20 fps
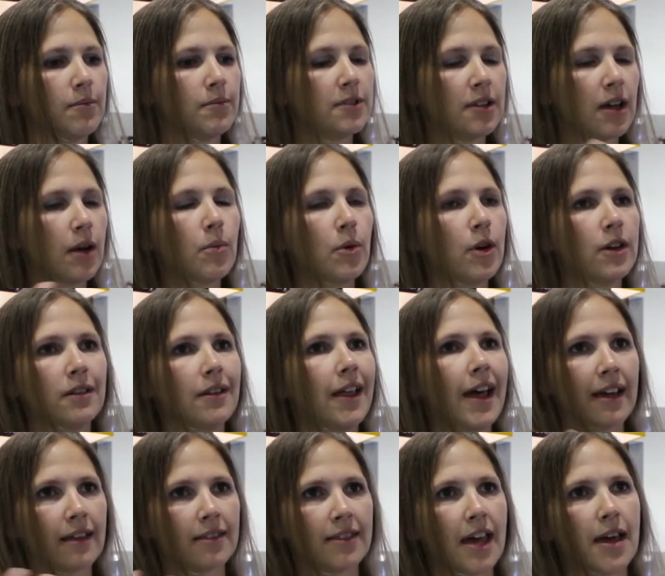someone
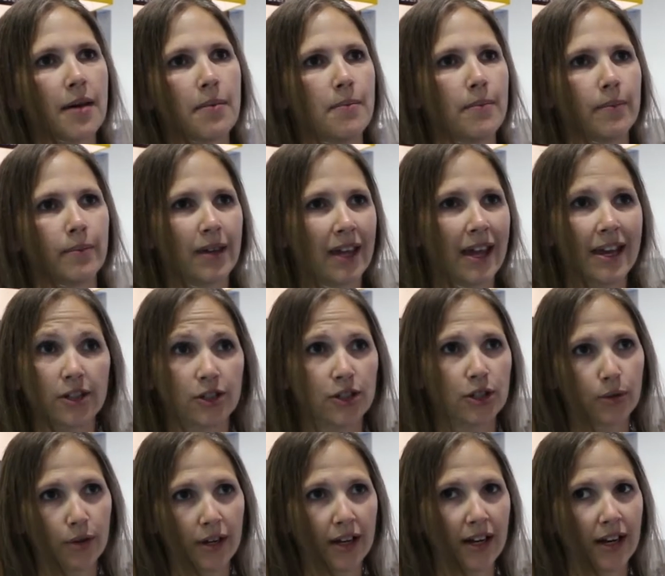like them can
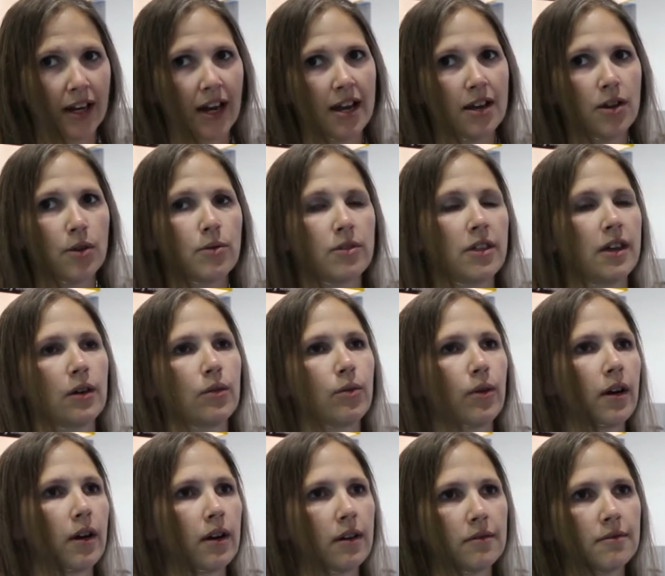do it. And I don't think
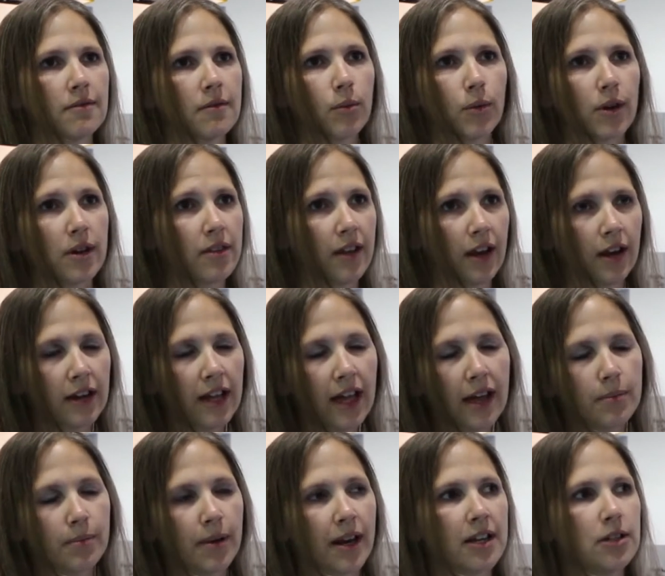we're there
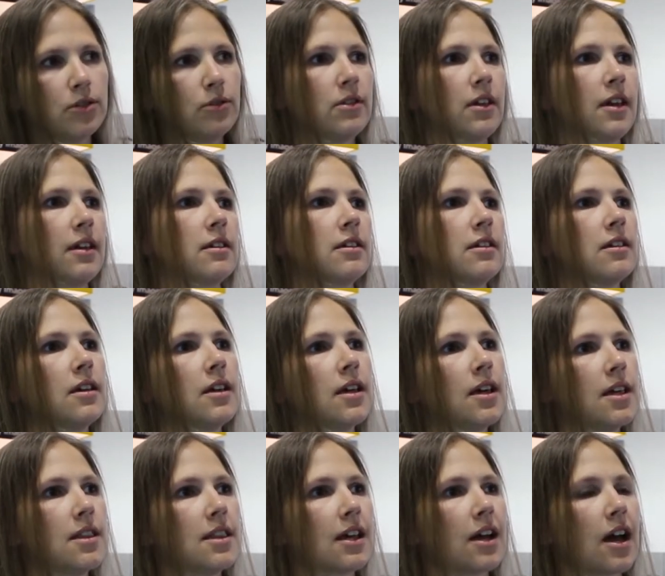yet, but I do think
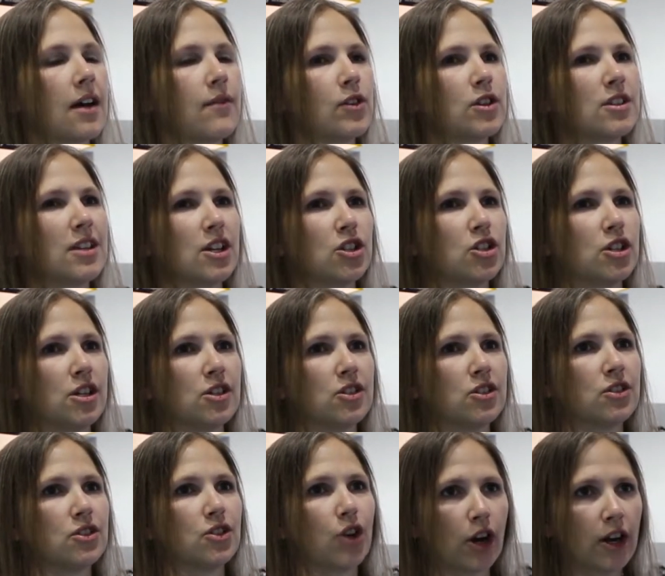the conversation is
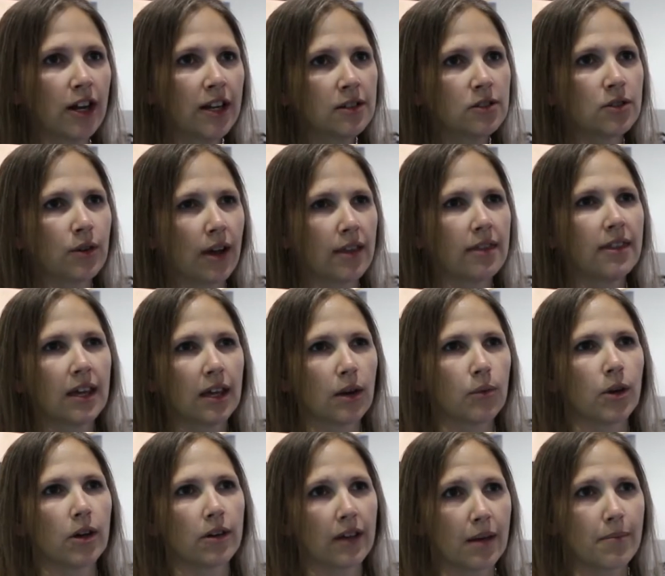starting. So I think it
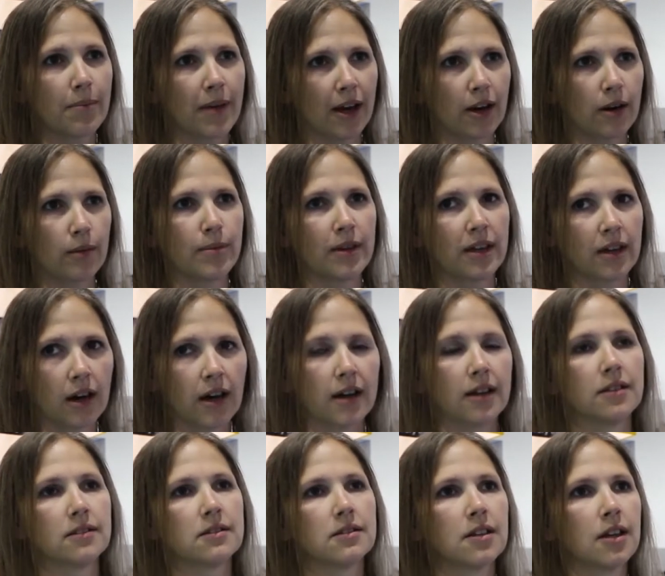will get better
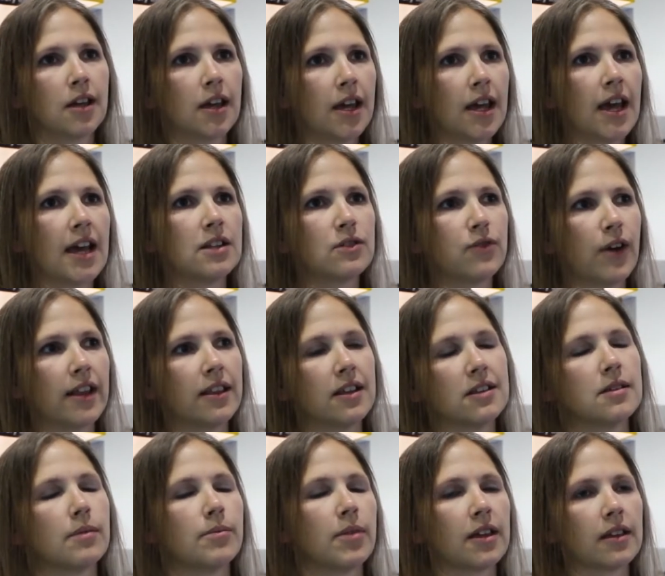because it's finally
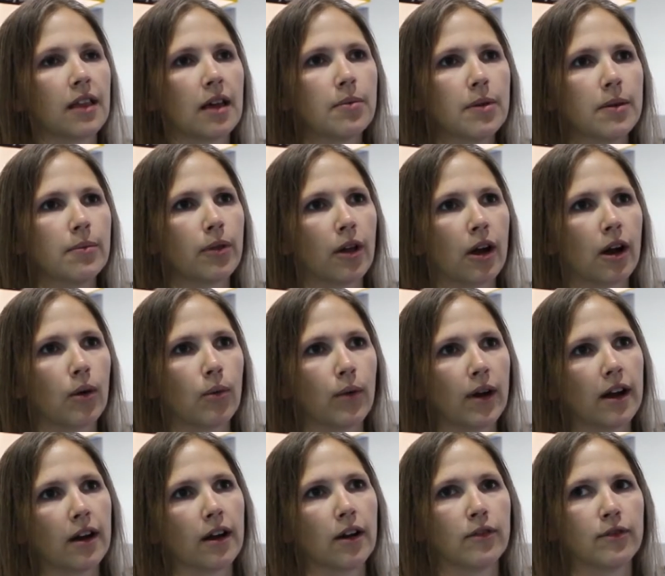something that people are
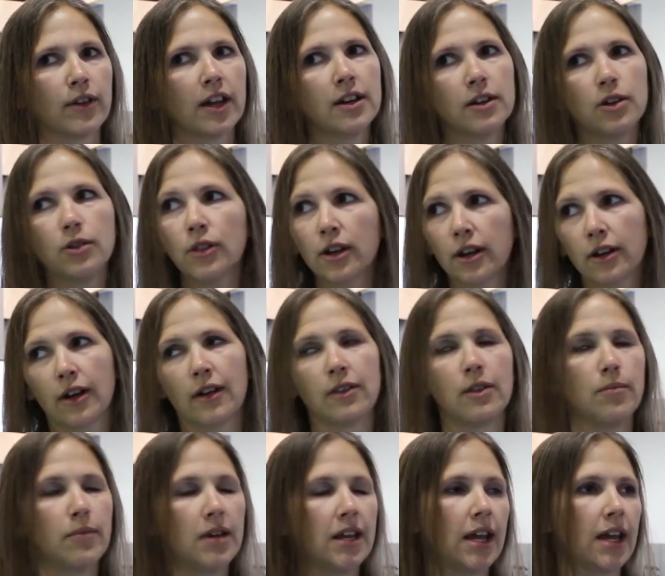aware of. And you look around
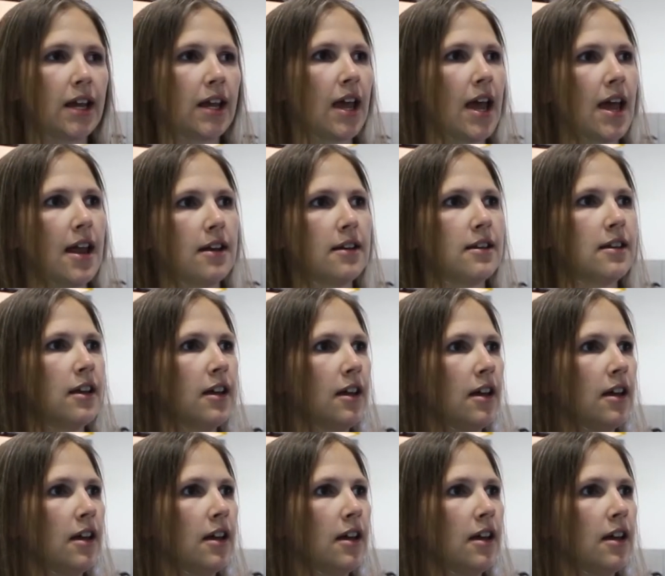the meeting and